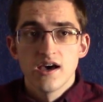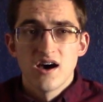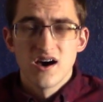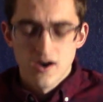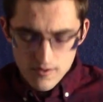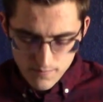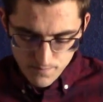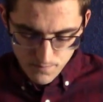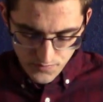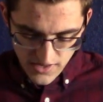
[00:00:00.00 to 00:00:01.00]

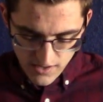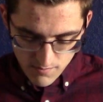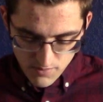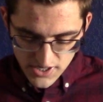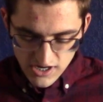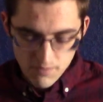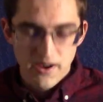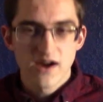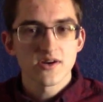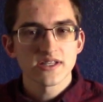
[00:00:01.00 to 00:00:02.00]
But
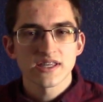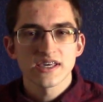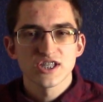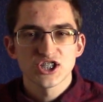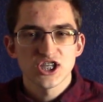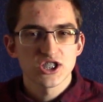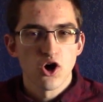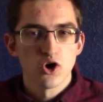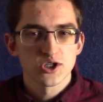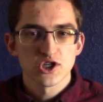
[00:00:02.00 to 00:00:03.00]
apparently she's
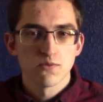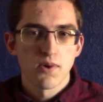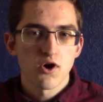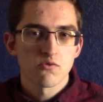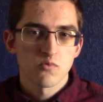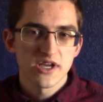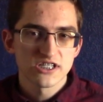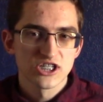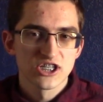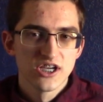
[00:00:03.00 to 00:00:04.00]
also part
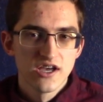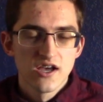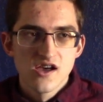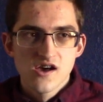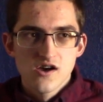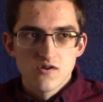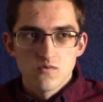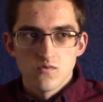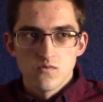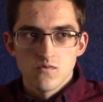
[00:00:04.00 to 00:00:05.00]
witch,
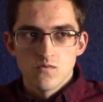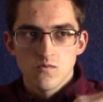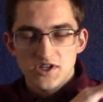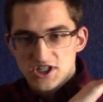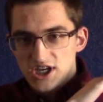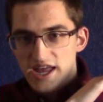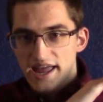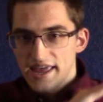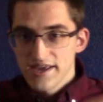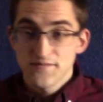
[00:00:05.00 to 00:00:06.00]
which,
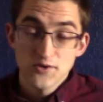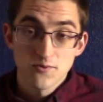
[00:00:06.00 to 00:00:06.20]
if you